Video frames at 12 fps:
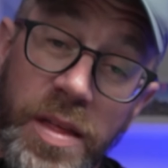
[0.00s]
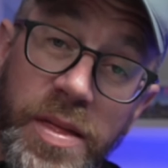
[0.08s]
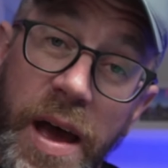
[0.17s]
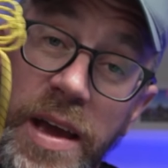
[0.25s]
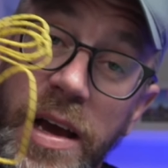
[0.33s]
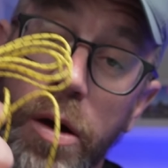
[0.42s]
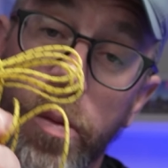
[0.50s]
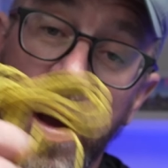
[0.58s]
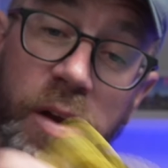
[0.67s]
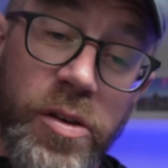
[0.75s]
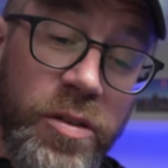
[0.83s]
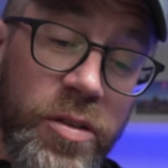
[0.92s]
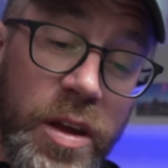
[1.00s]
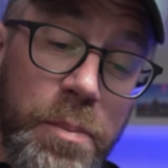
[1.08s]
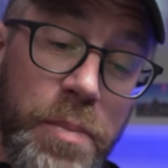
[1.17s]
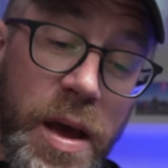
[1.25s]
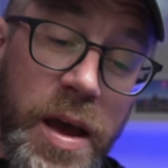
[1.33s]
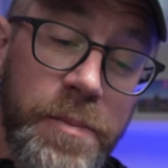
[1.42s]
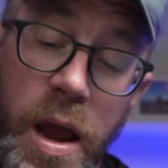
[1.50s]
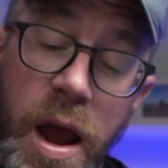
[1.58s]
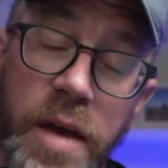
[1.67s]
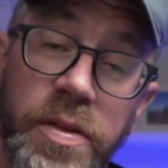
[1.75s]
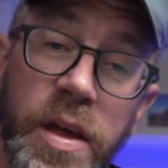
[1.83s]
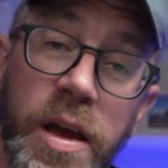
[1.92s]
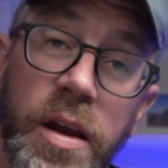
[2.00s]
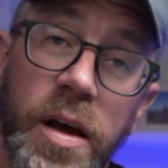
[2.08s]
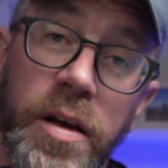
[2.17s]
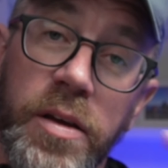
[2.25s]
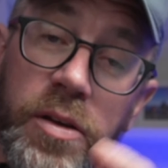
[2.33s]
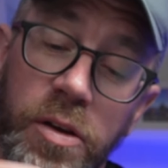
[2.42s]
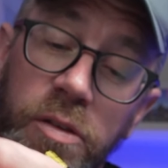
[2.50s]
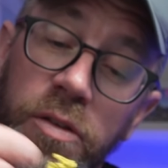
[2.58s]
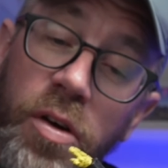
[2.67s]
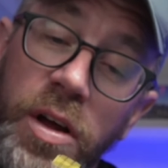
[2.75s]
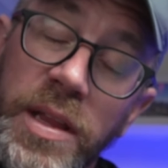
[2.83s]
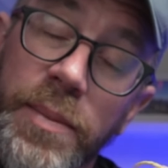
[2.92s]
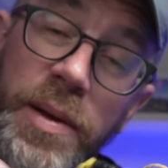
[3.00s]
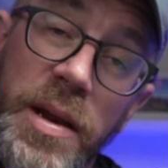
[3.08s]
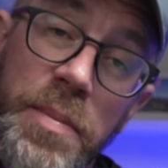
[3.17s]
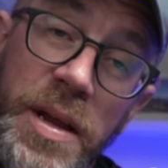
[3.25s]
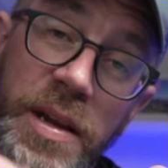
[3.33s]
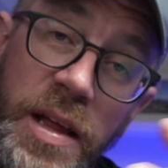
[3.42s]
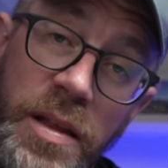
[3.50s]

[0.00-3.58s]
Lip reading: They go around your sleep pad, and then you just tighten them in a bit,